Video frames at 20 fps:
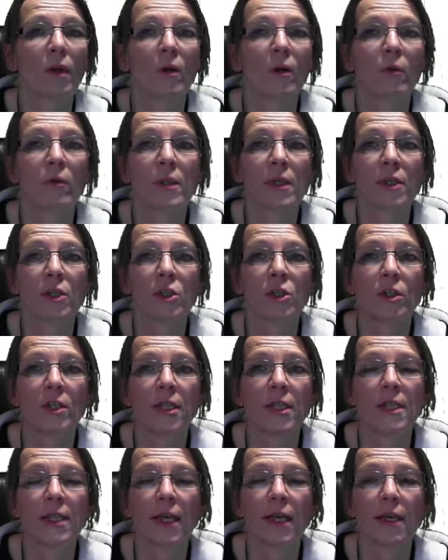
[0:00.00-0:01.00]
quotation
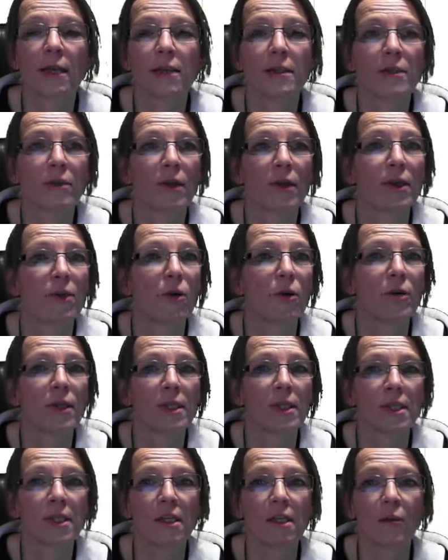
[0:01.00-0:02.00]
details, and you only
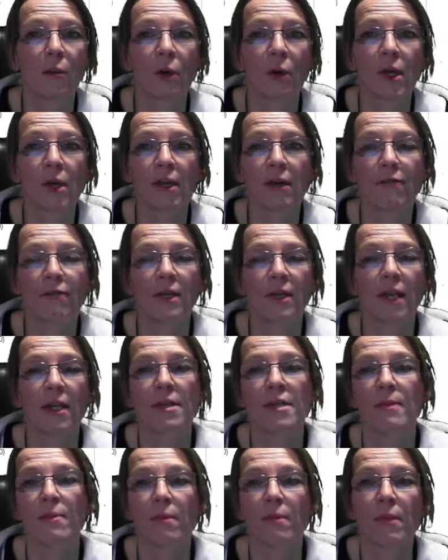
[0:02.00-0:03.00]
see where you have done
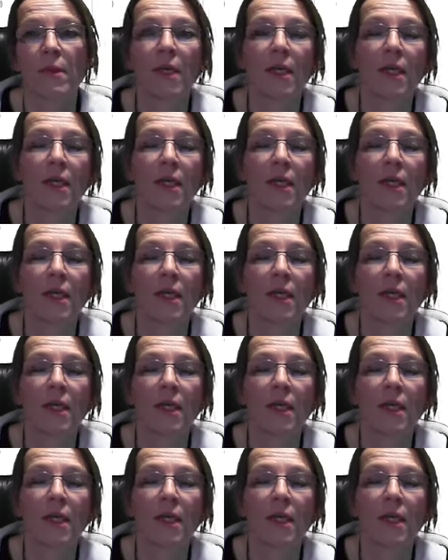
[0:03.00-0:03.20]
some